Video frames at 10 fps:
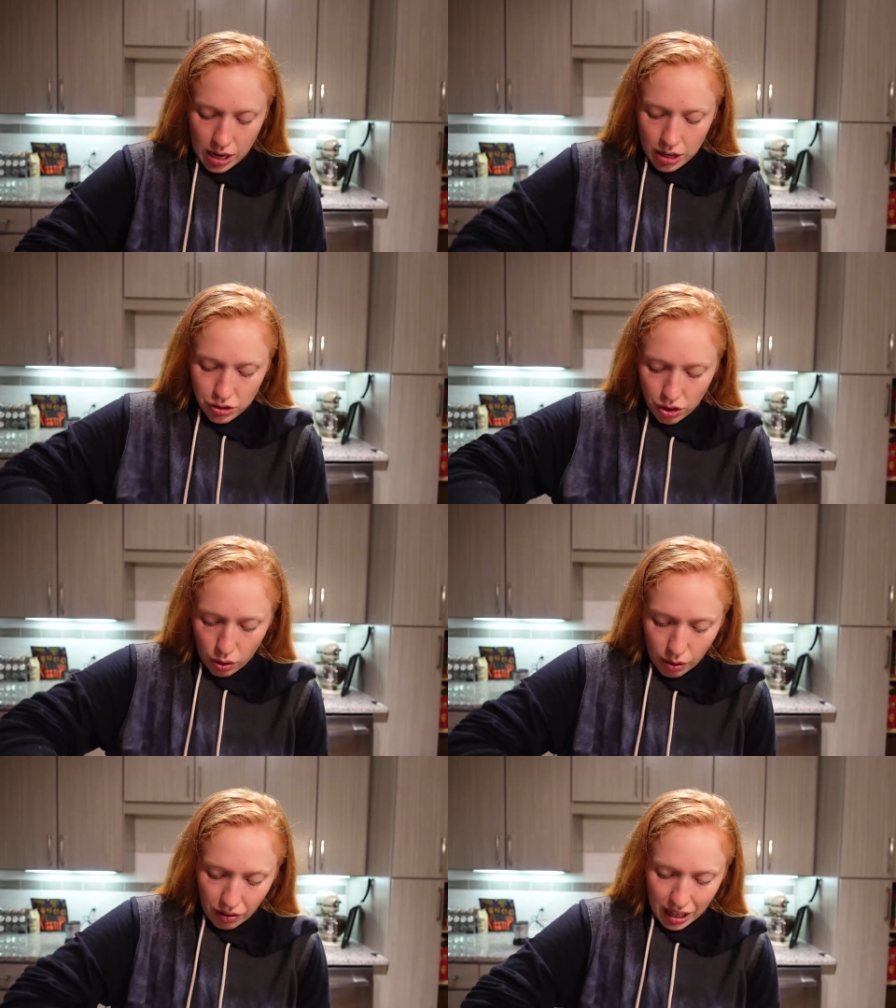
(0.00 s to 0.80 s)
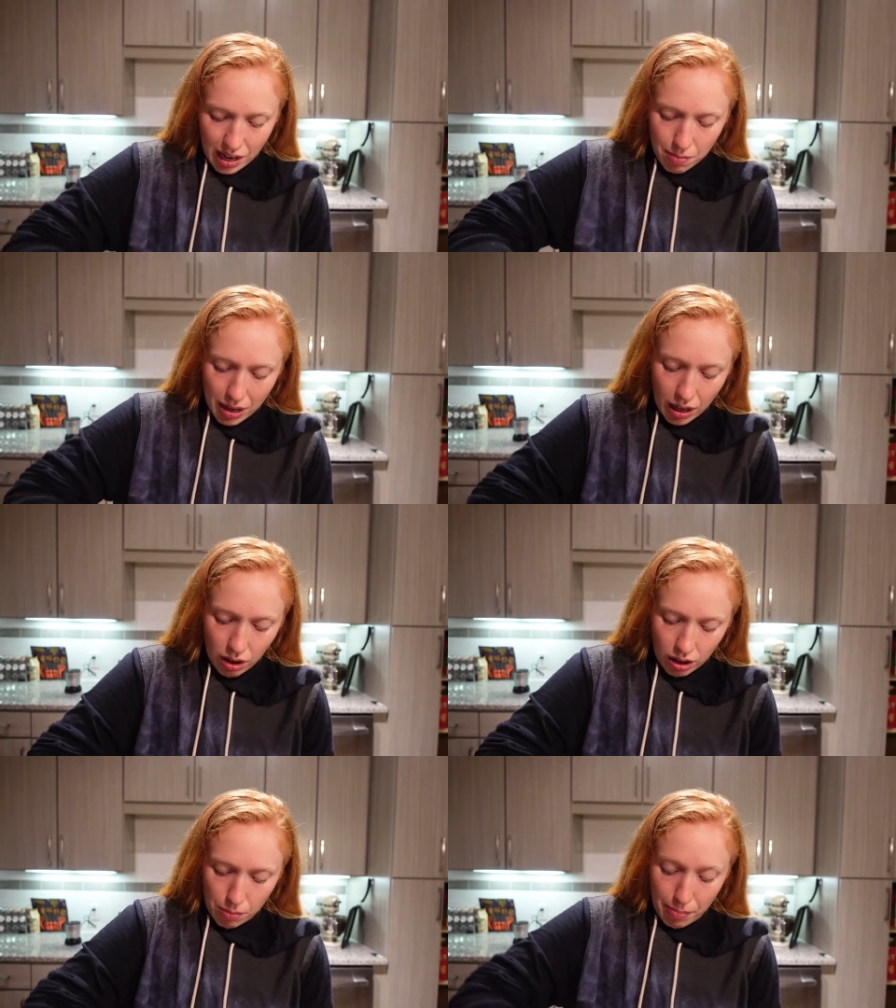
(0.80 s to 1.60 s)
So if I can't make it
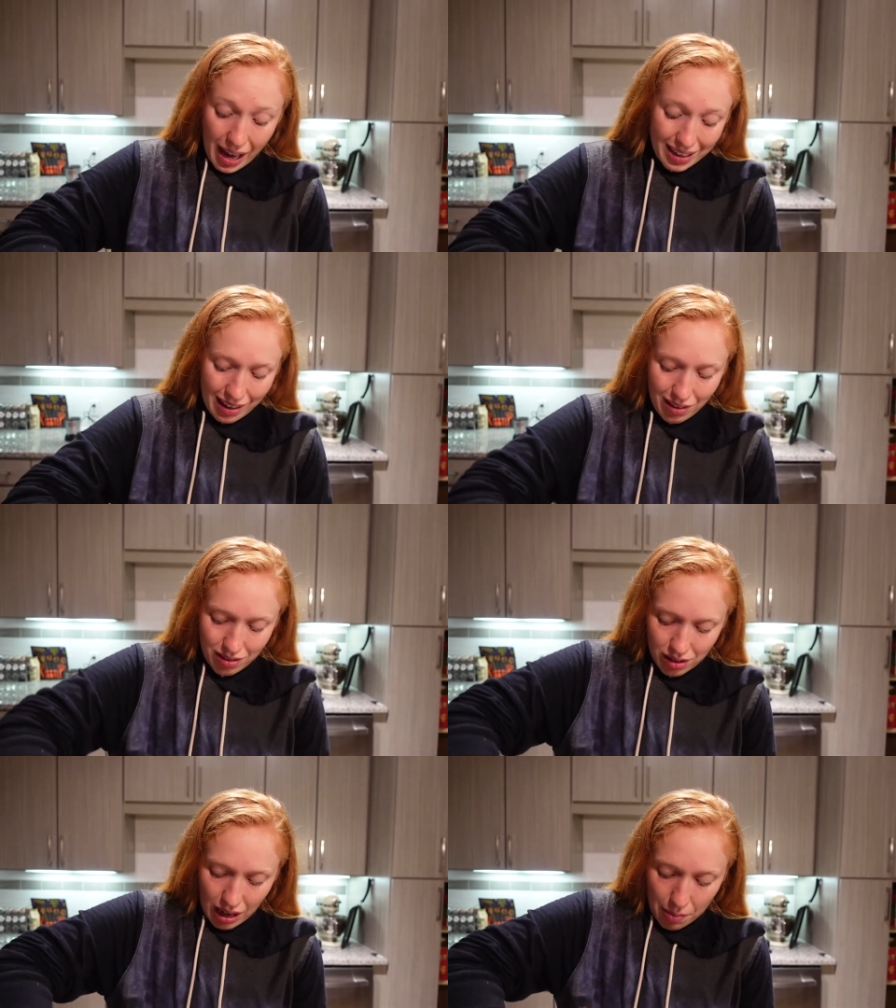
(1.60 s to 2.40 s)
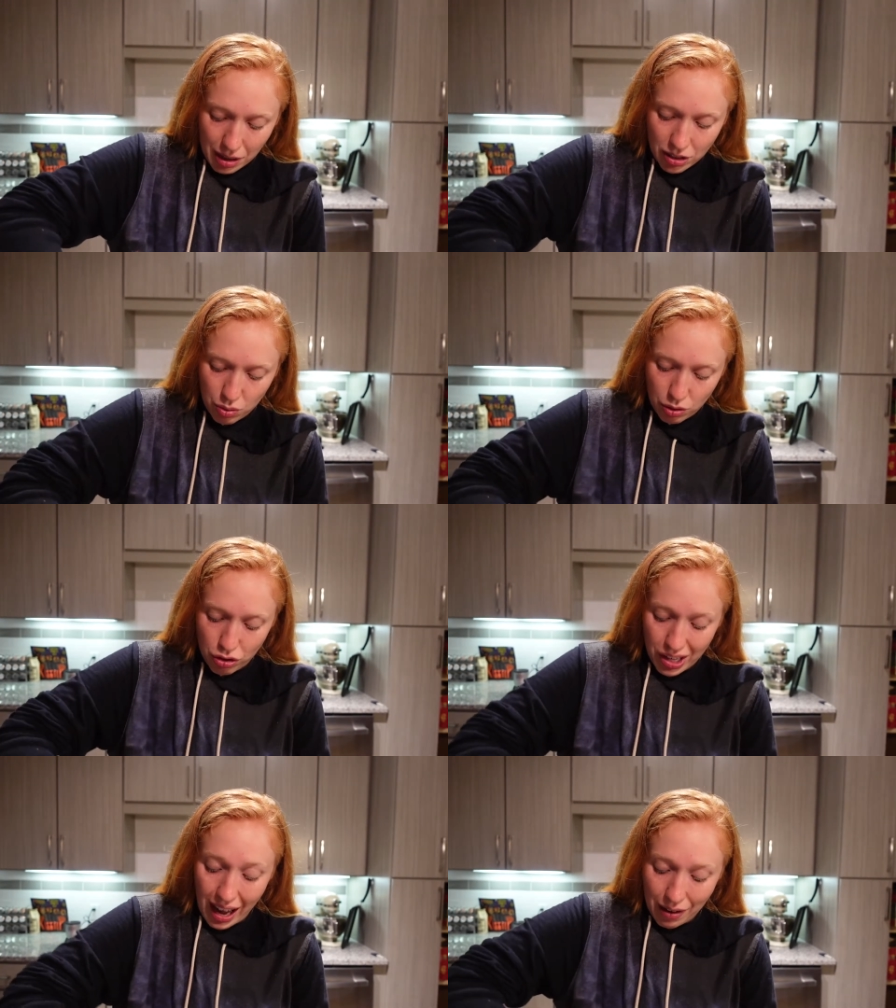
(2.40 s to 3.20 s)
on the back end, I might as well
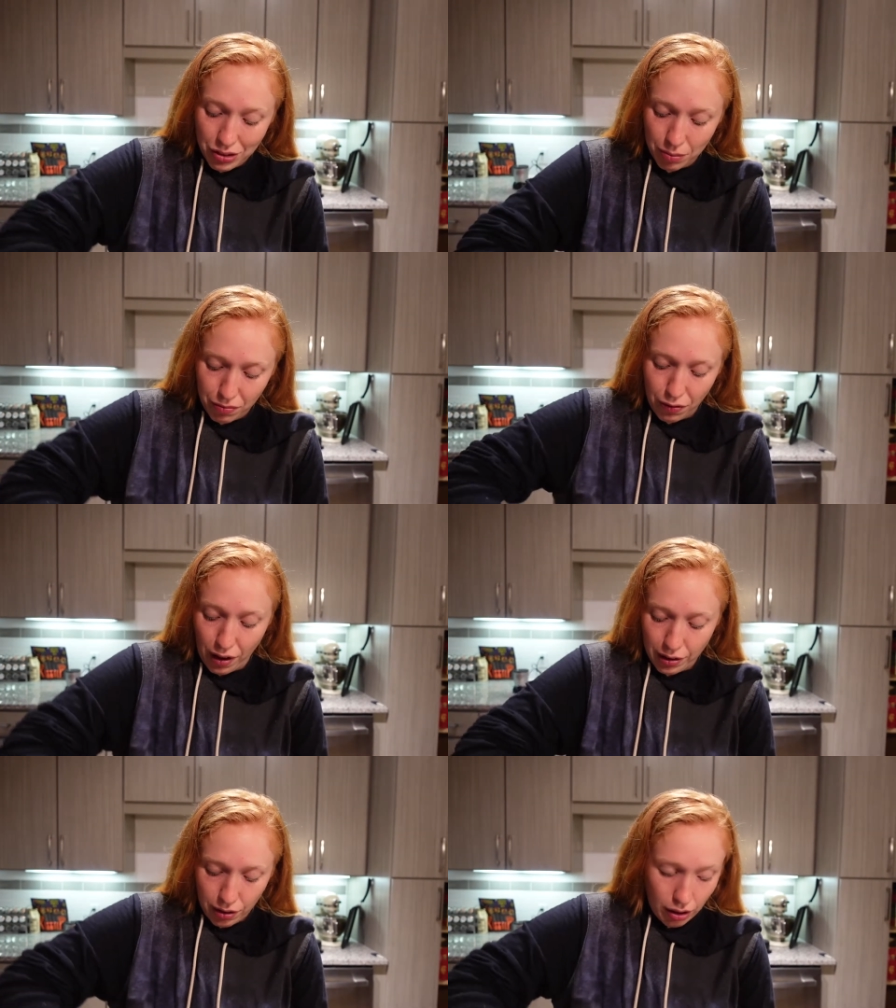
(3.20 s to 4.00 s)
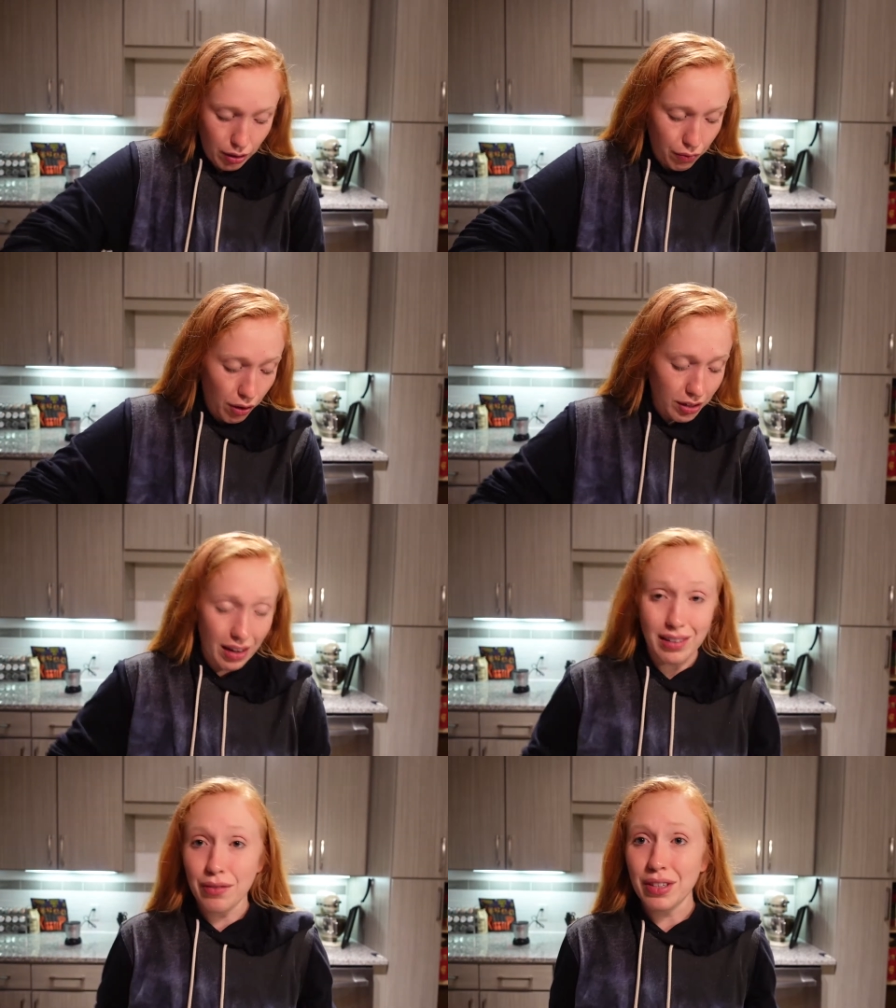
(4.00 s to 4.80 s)
just have some fun on the front
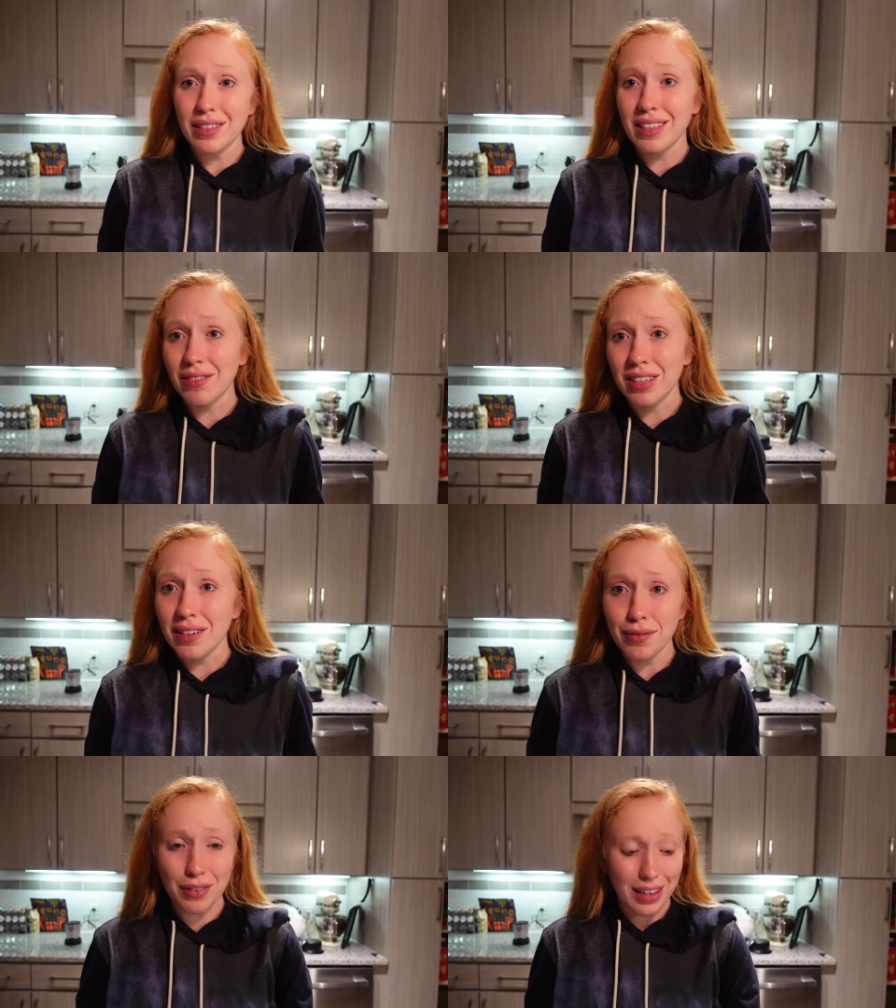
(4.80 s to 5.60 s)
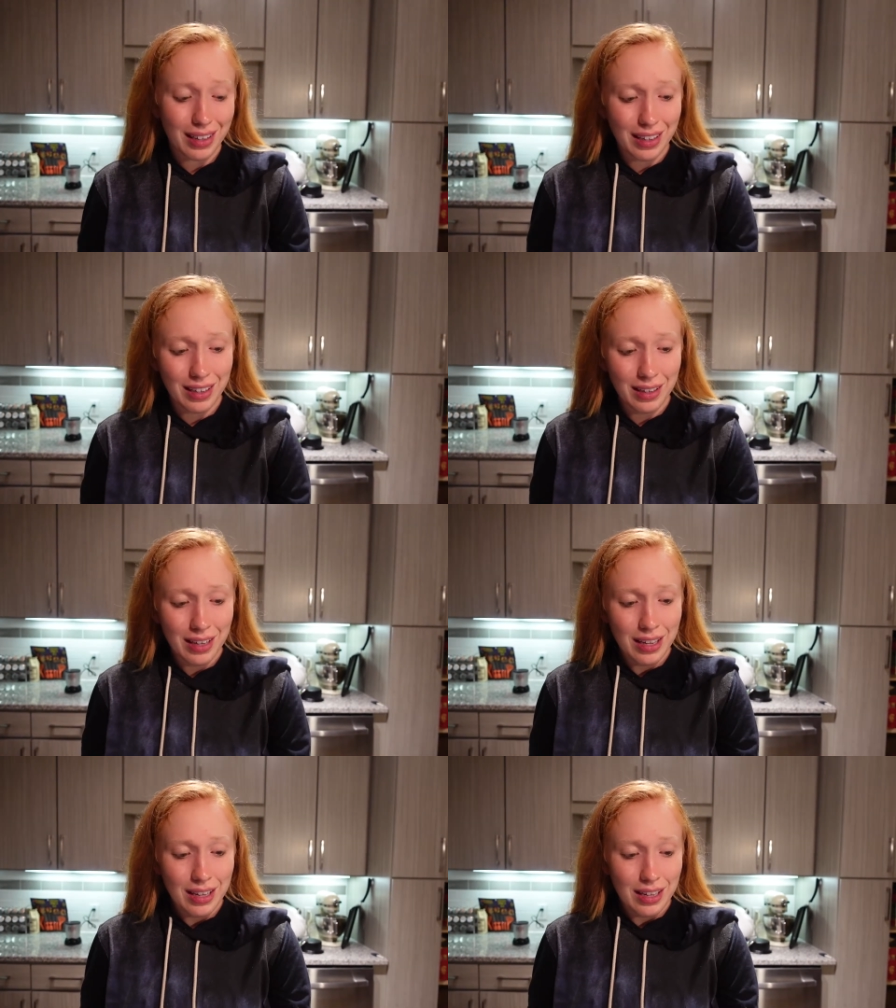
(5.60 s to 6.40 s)
end of it, even if like
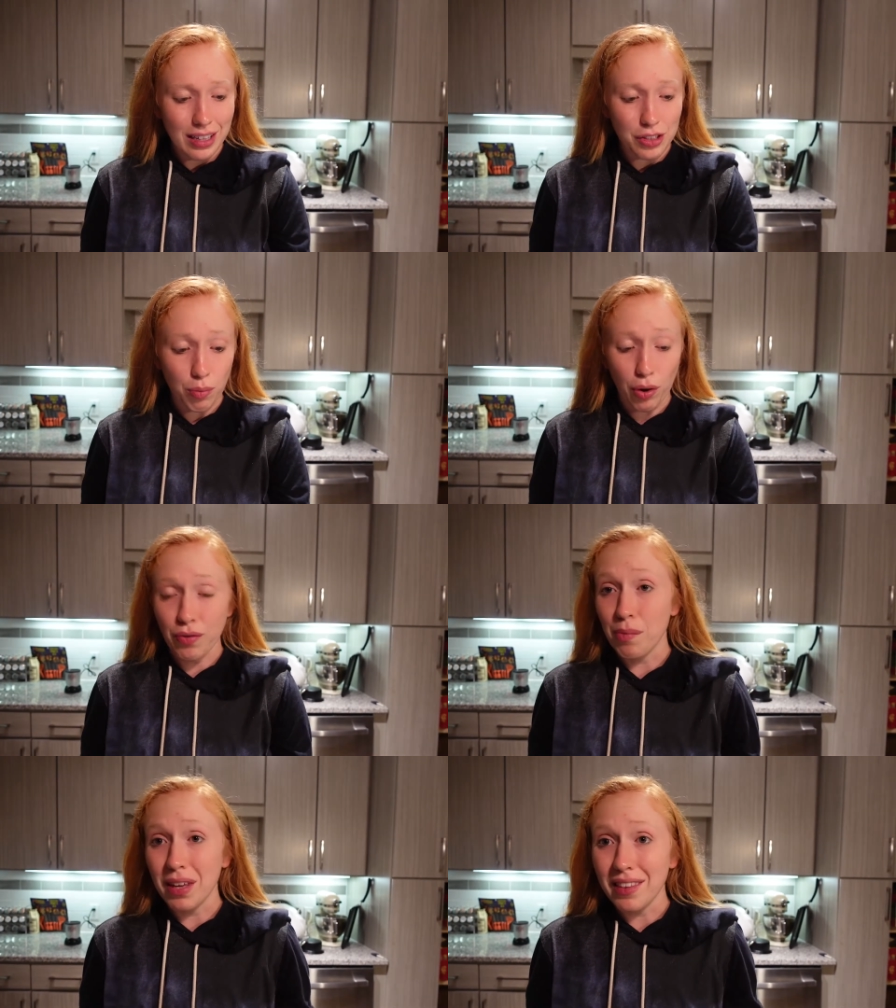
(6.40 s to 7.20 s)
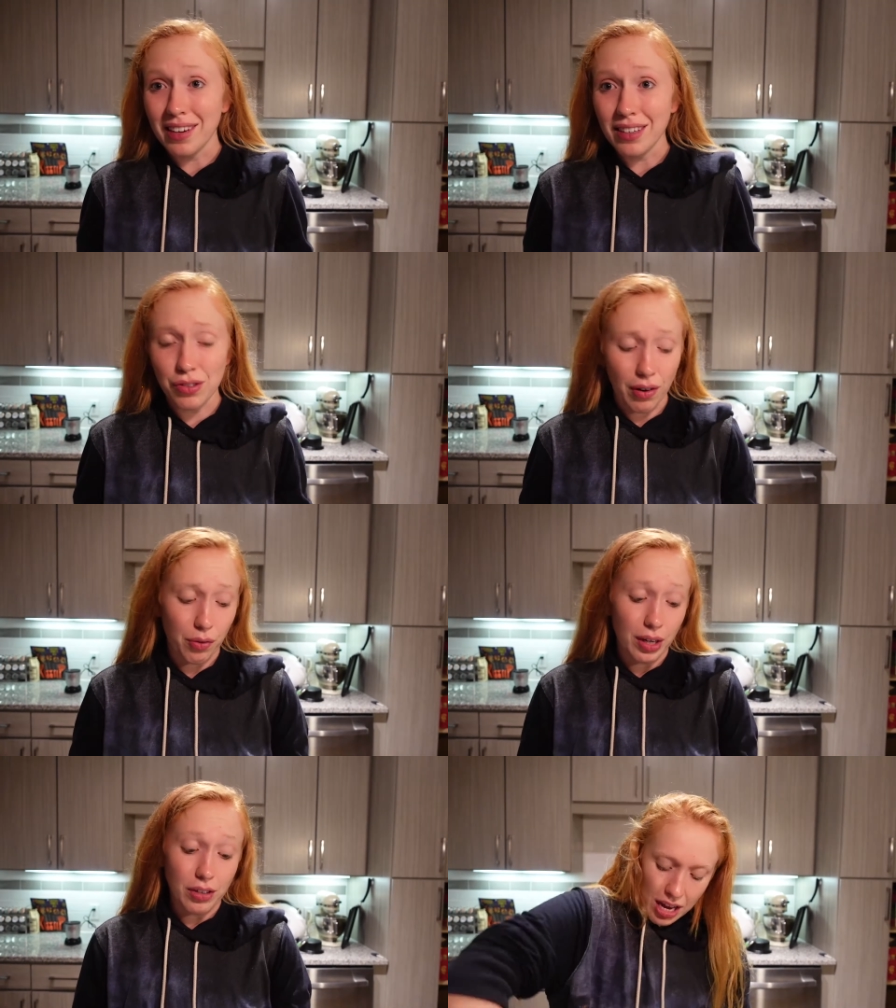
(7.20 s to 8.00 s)
it's more for me than it is for
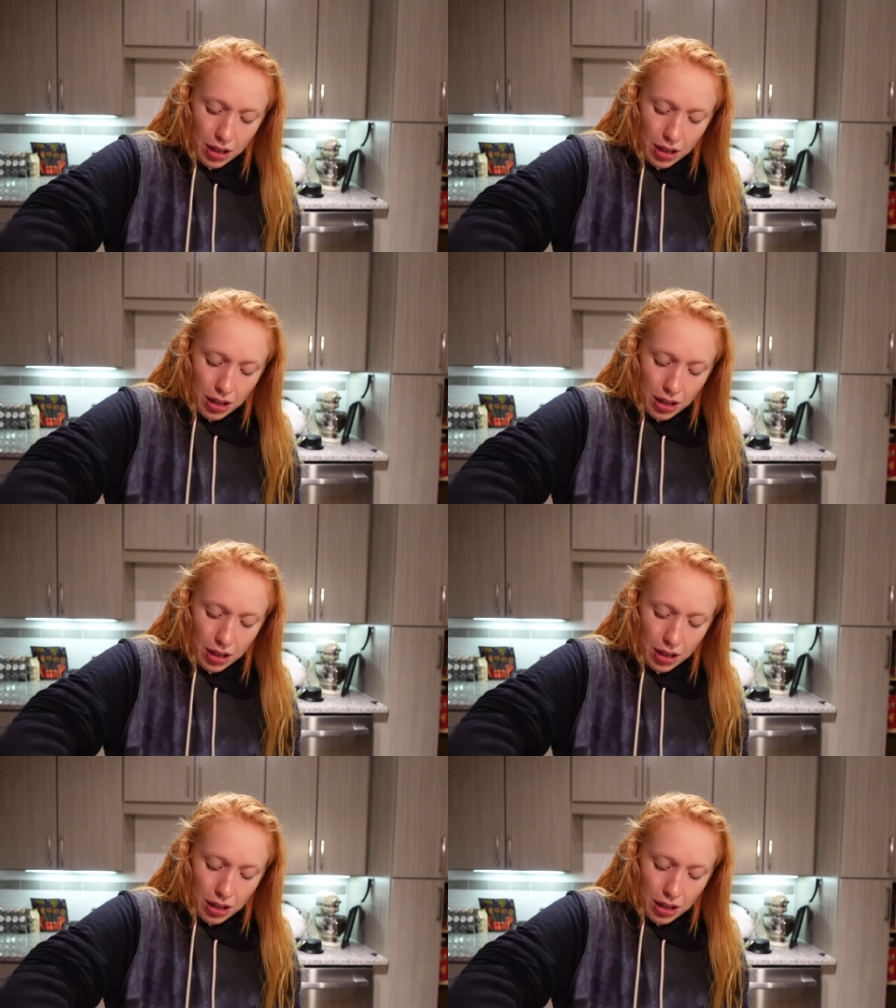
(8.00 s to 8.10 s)
everyone else.